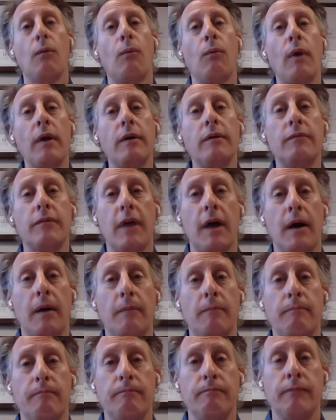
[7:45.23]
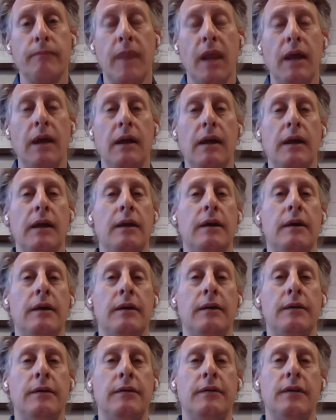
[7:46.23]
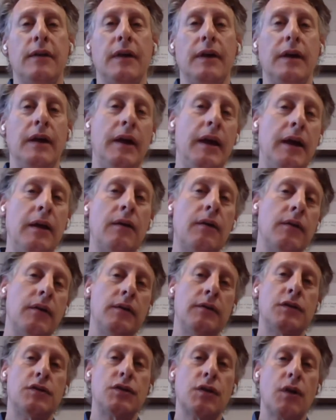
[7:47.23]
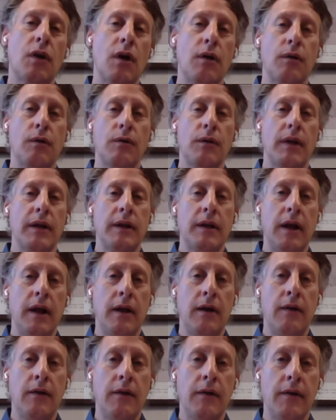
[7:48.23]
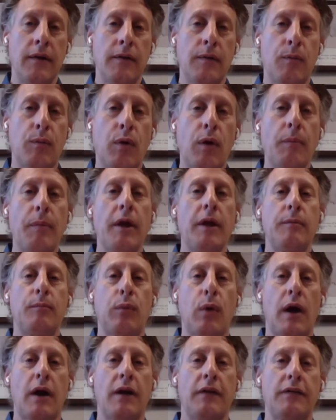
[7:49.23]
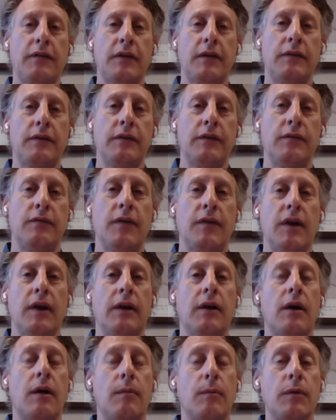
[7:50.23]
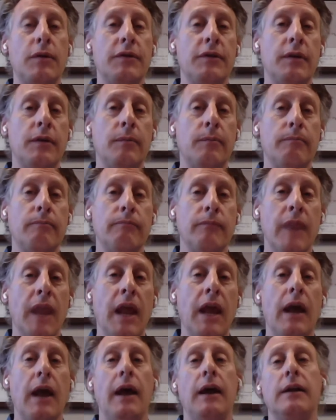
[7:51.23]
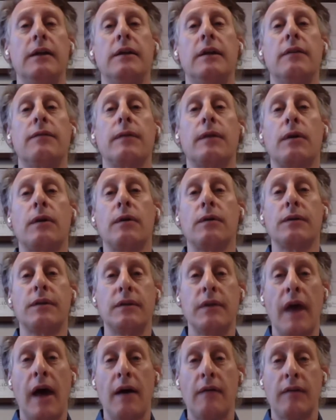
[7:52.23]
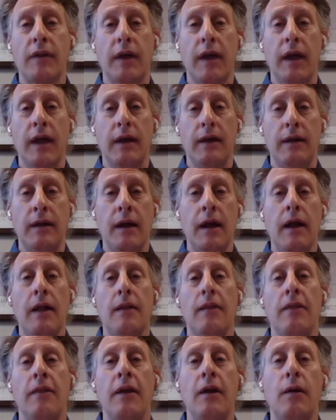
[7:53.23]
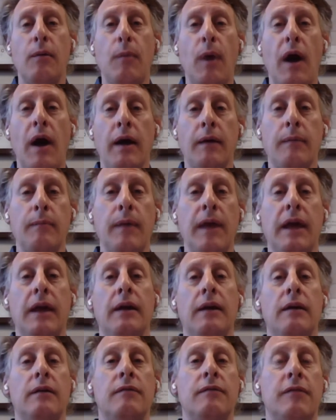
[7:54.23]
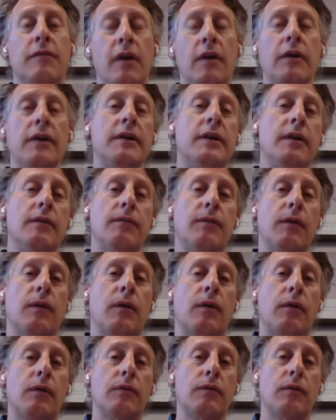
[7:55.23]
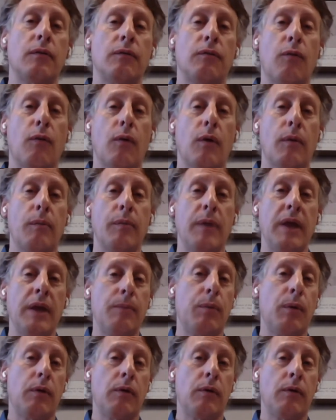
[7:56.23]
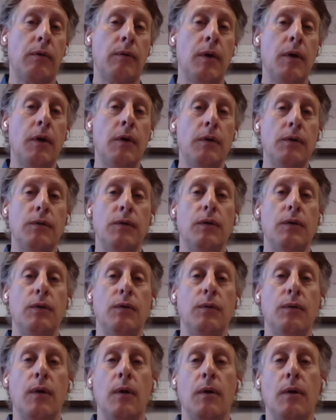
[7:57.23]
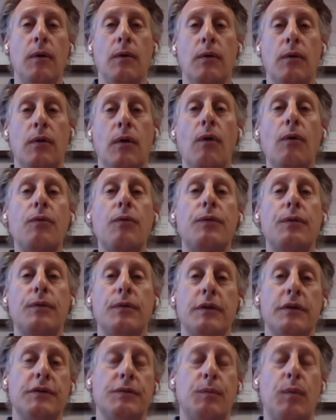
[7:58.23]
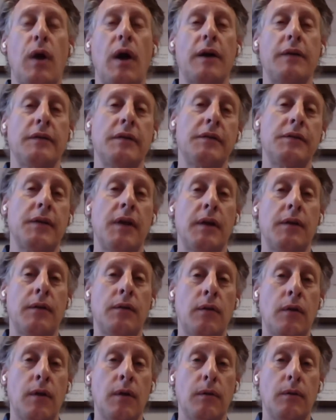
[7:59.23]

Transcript: One of them is, here in the Chicagoland area, the probate process is very cumbersome and difficult to navigate, thereby making it very difficult for people to go through this process on their